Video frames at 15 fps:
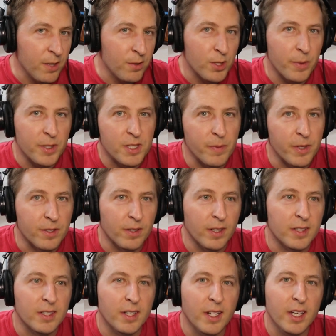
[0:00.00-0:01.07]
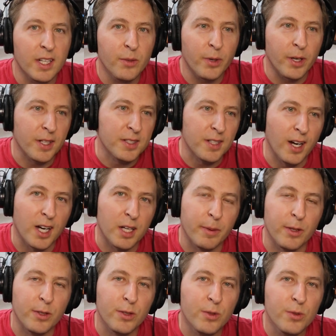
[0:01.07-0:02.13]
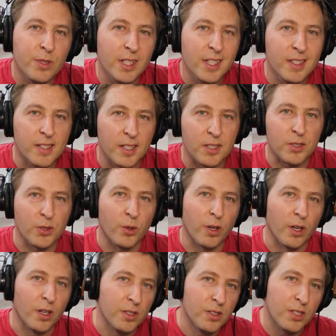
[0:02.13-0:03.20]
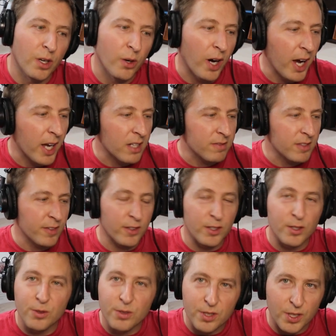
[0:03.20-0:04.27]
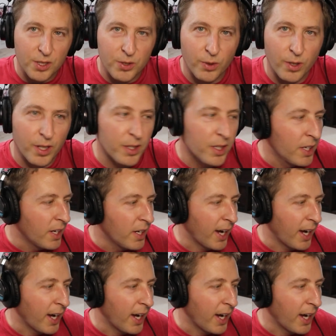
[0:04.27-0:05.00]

Hey YouTube, it's Dimitri, and today we're going to talk about using Discord. So I have never used Discord.